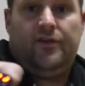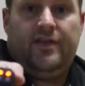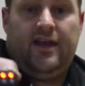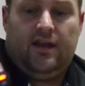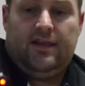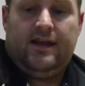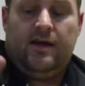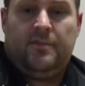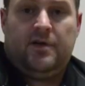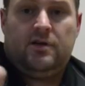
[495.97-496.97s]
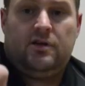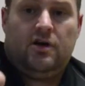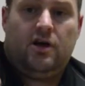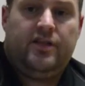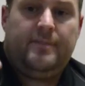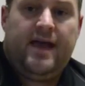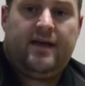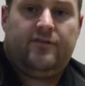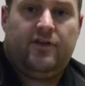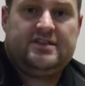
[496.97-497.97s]
on there are lit up on the
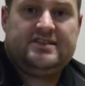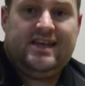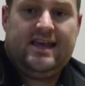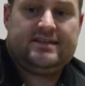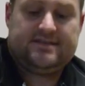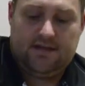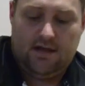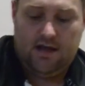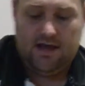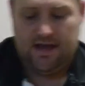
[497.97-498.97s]
back of the TX,